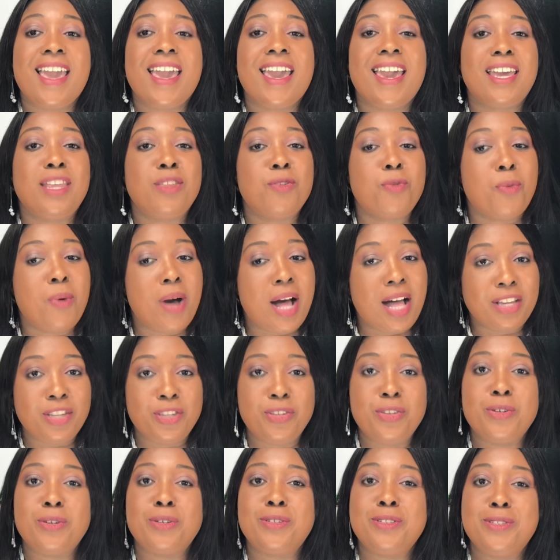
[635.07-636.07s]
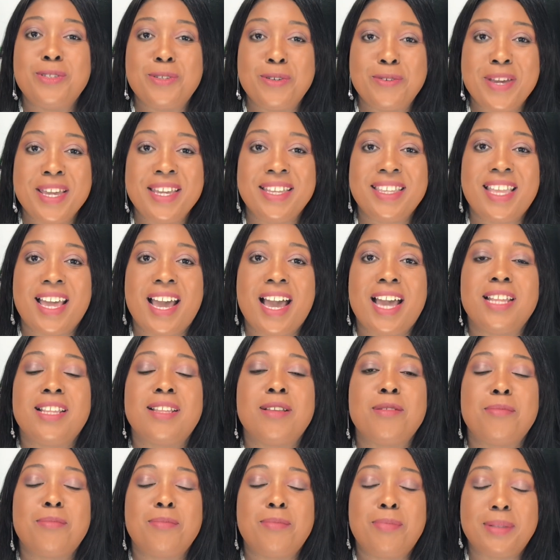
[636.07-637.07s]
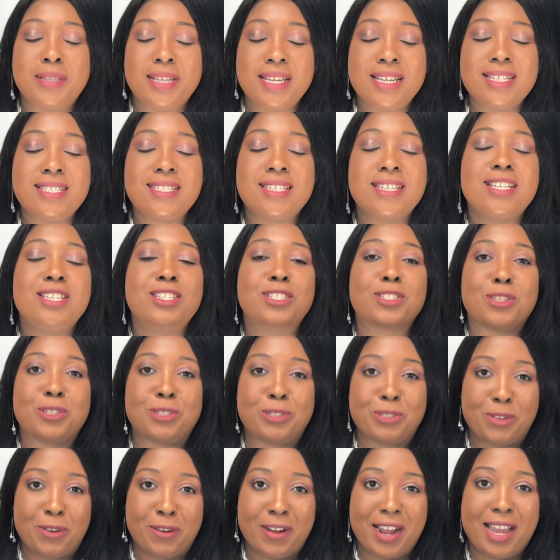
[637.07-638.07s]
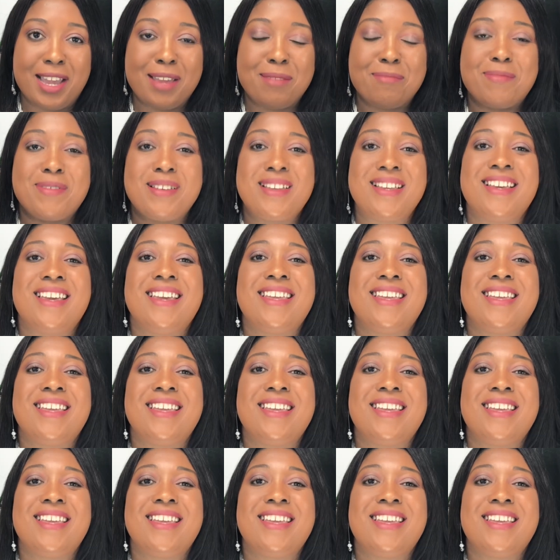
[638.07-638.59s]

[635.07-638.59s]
And while you're doing that, please subscribe.